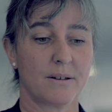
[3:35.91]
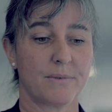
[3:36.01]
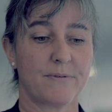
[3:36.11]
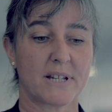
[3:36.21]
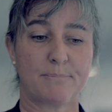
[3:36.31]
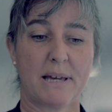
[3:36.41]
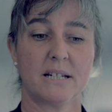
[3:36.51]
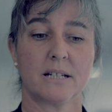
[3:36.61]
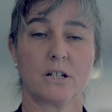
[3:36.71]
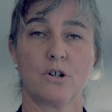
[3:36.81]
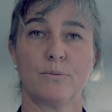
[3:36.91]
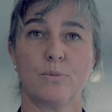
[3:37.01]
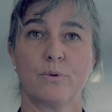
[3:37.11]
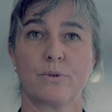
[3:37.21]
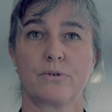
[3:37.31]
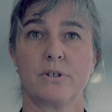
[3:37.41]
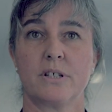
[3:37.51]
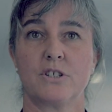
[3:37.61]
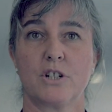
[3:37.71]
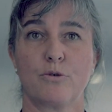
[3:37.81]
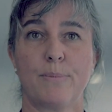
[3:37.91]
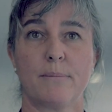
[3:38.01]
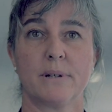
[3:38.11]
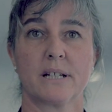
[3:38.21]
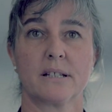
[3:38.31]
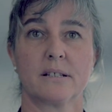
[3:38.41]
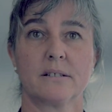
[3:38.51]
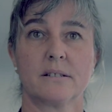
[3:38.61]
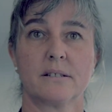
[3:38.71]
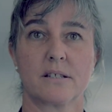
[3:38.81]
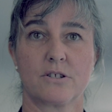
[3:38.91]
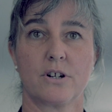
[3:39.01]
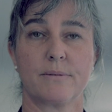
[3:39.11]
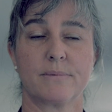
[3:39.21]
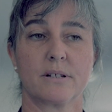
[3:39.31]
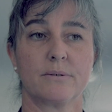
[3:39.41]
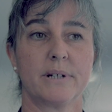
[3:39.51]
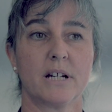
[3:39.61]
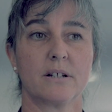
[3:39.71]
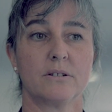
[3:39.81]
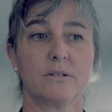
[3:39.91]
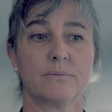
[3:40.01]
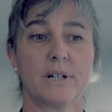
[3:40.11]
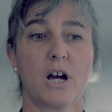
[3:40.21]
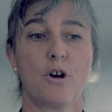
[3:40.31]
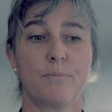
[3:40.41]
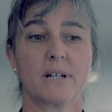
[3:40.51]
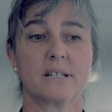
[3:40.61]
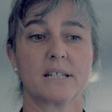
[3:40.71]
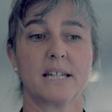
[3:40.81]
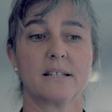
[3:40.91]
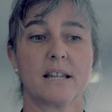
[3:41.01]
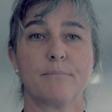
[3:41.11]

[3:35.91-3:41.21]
We've expanded it a lot more through to the general public this time, so we're hoping to get